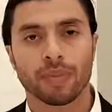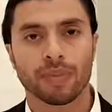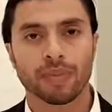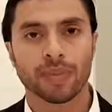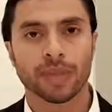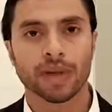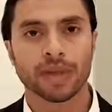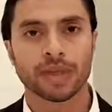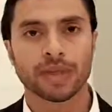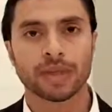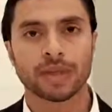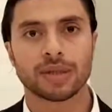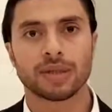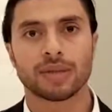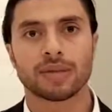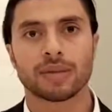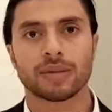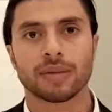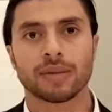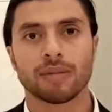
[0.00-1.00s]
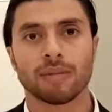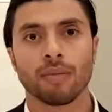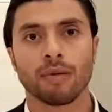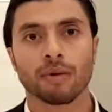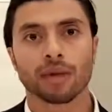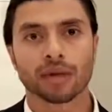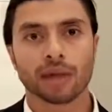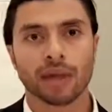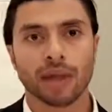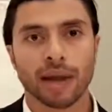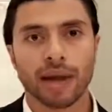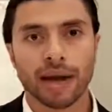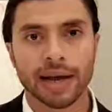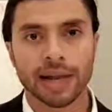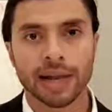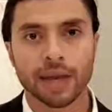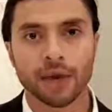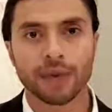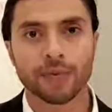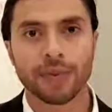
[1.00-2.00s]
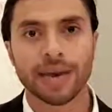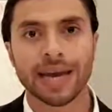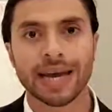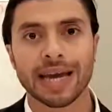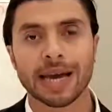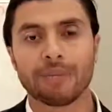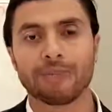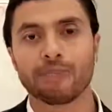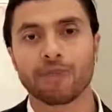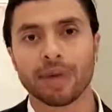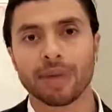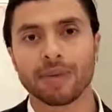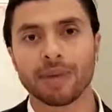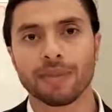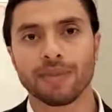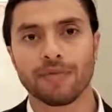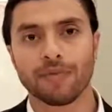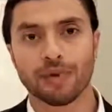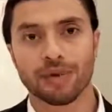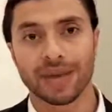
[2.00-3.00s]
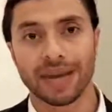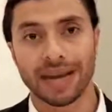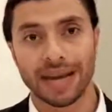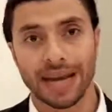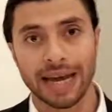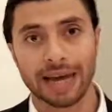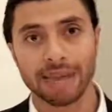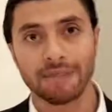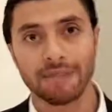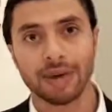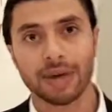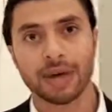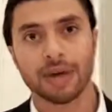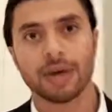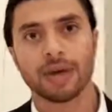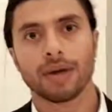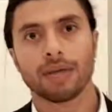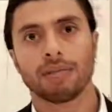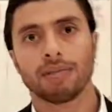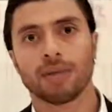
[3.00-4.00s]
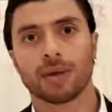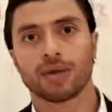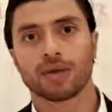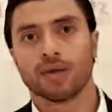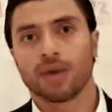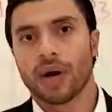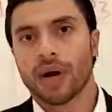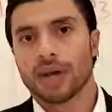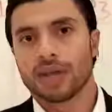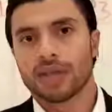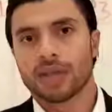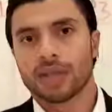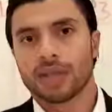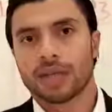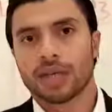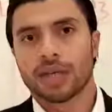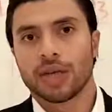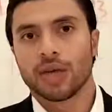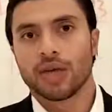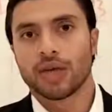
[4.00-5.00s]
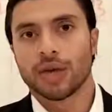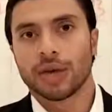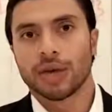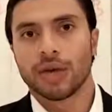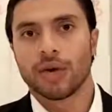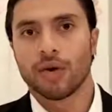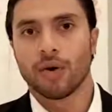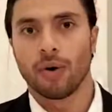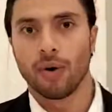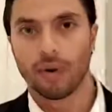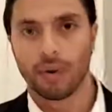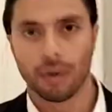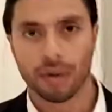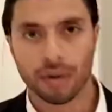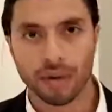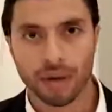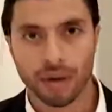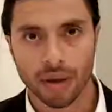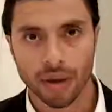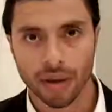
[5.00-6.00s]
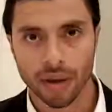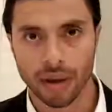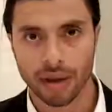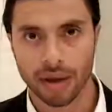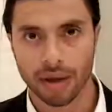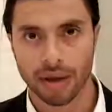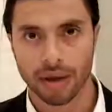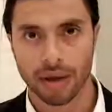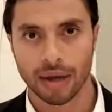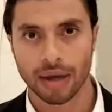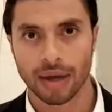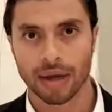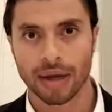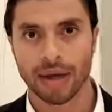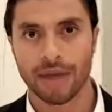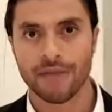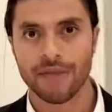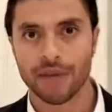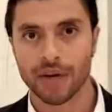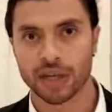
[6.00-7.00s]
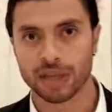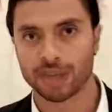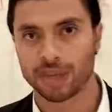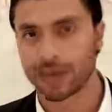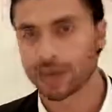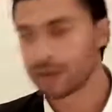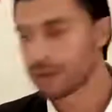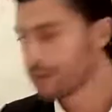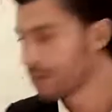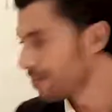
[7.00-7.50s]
There's most likely you're paying a premium for the name, but you're actually securing your whole investment.